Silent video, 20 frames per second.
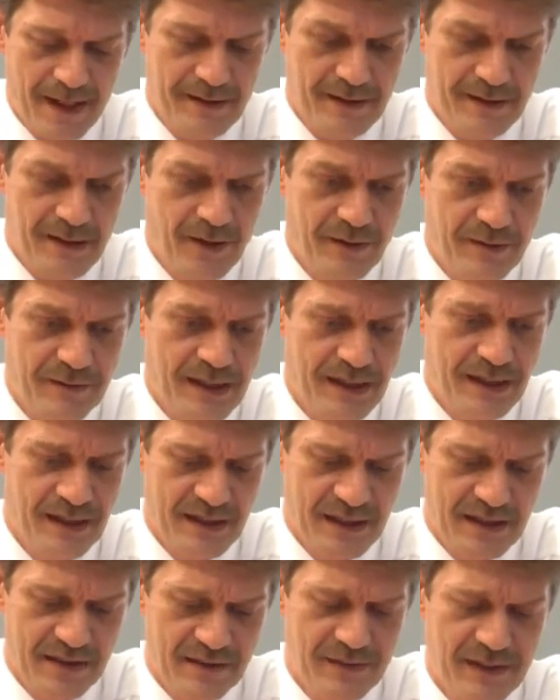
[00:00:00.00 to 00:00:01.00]
Now,
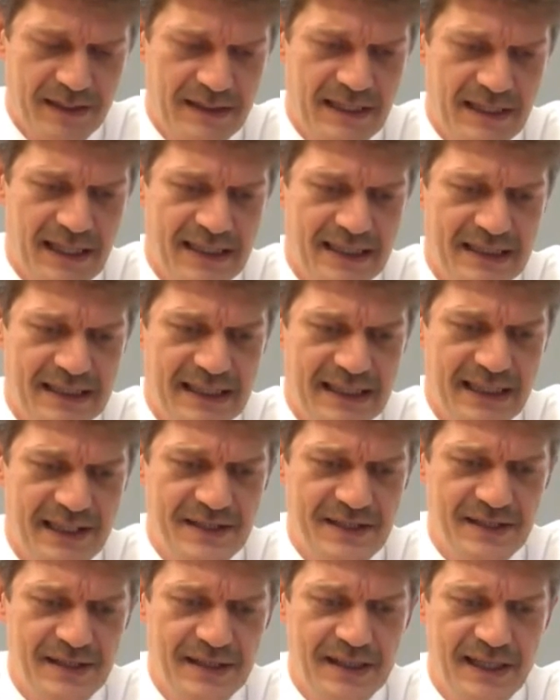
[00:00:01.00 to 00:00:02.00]
we can
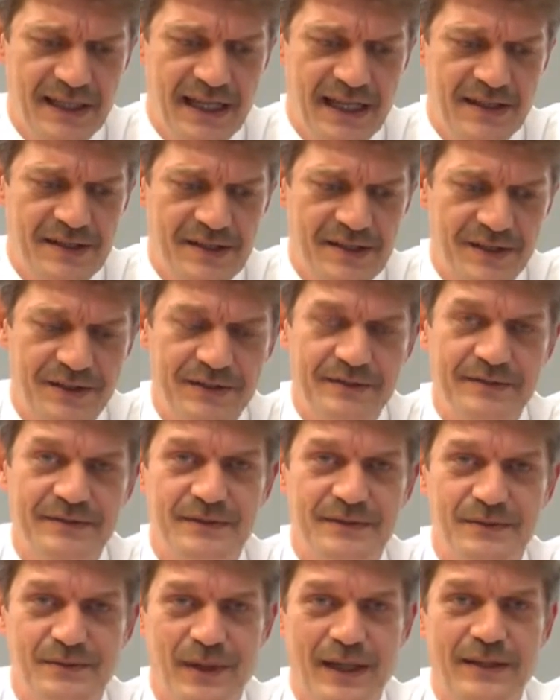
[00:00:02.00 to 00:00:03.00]
easily answer
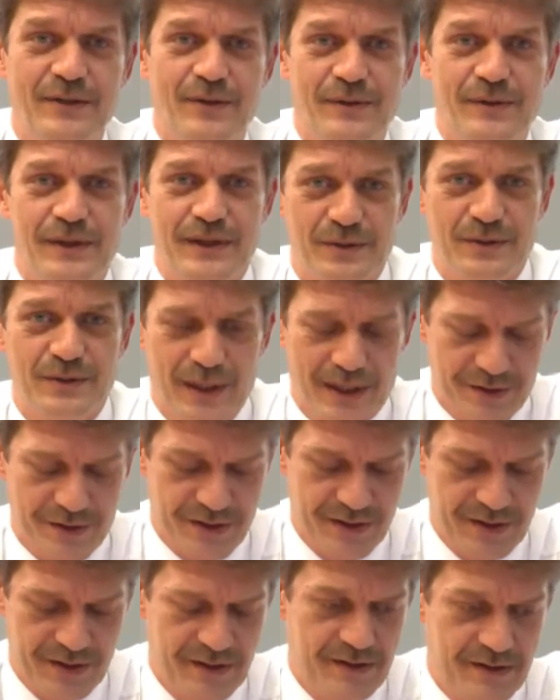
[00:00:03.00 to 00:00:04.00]
one of the
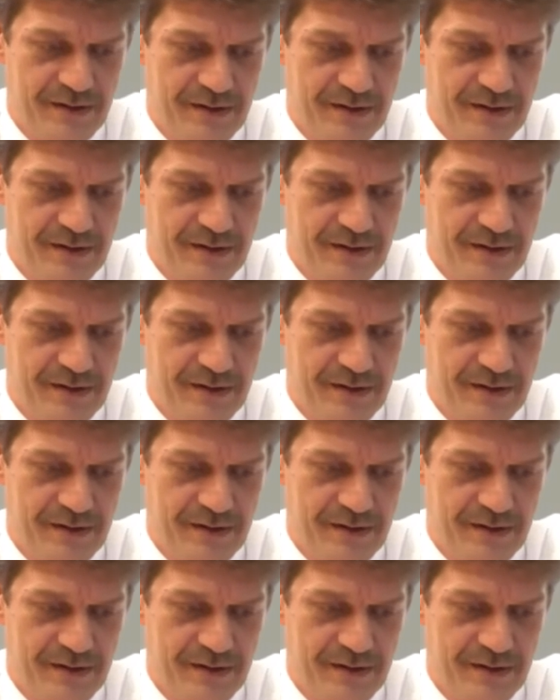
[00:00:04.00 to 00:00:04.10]
questions.